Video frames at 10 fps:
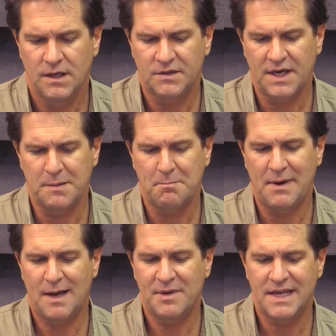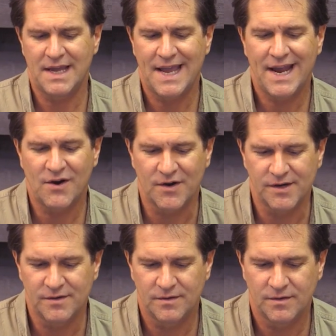Okay, Bobby
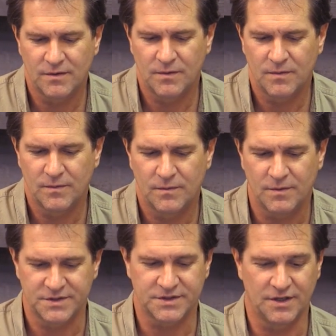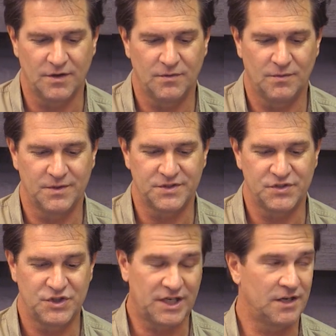Heron wants to know what's a
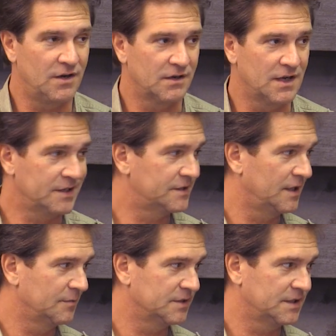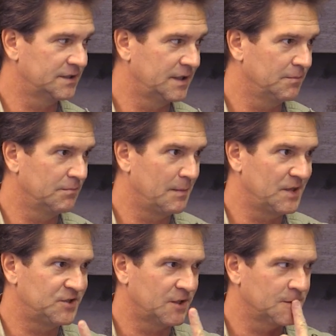chicken hawk. I could tell him because I see him by
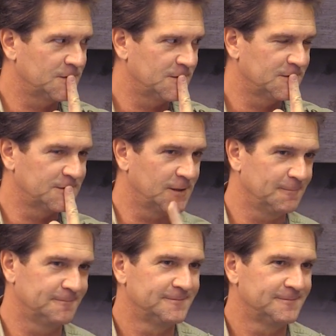my chickens all the time.